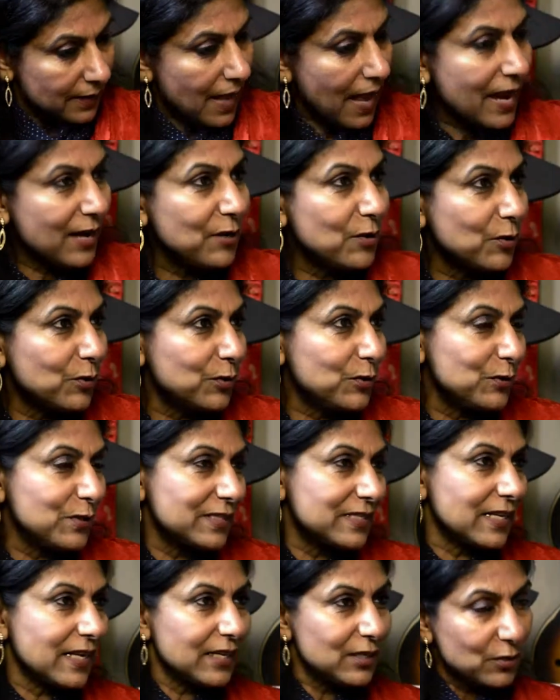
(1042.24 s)
I know you
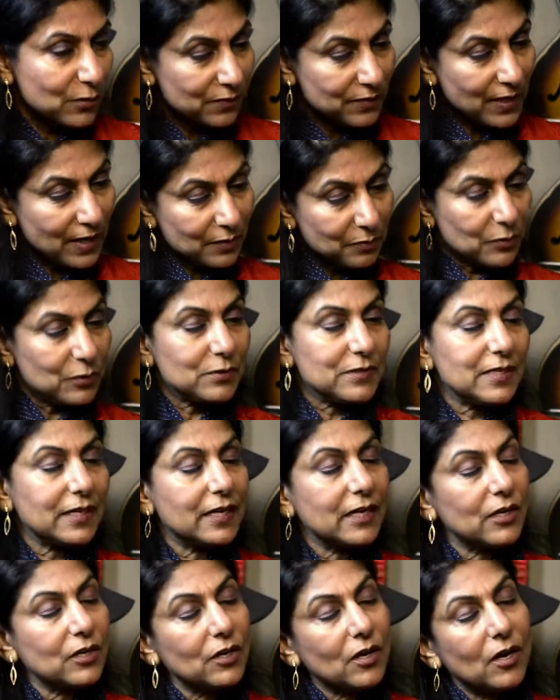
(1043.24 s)
said you've done
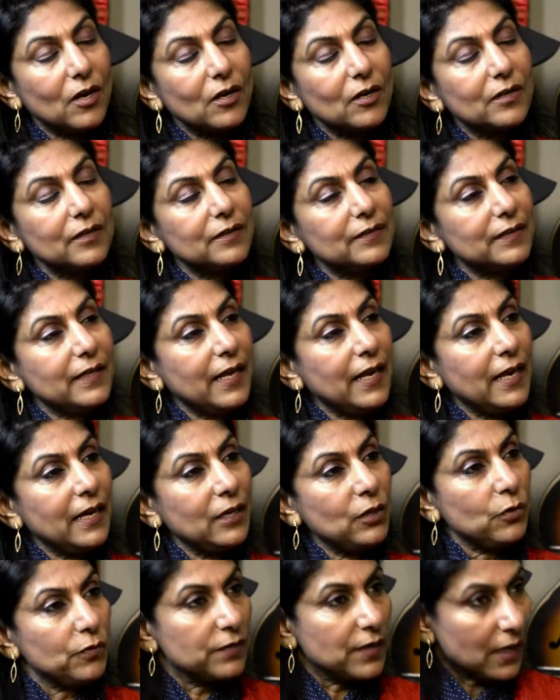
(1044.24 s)
music and all,
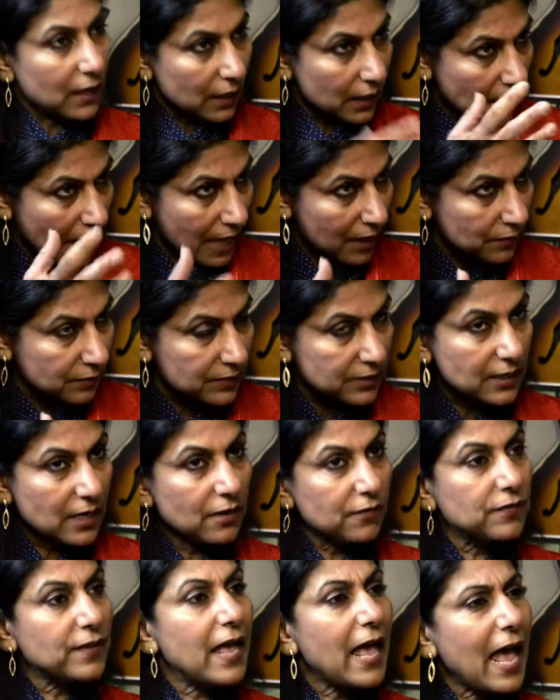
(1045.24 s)
and you've done a lot of
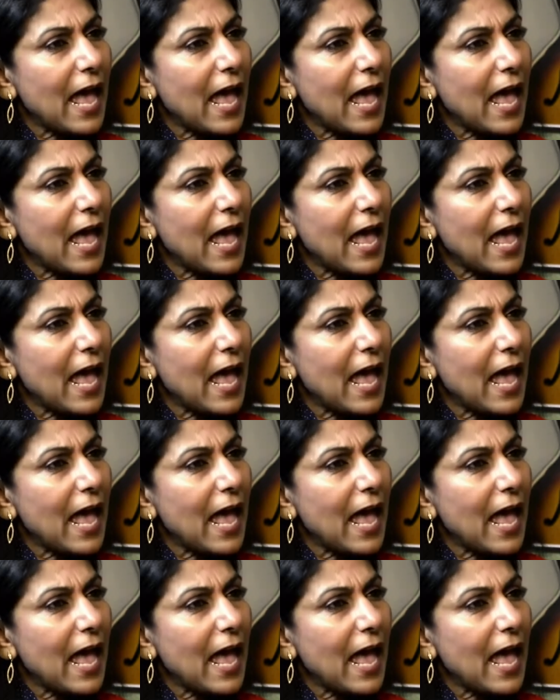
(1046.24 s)
stuff.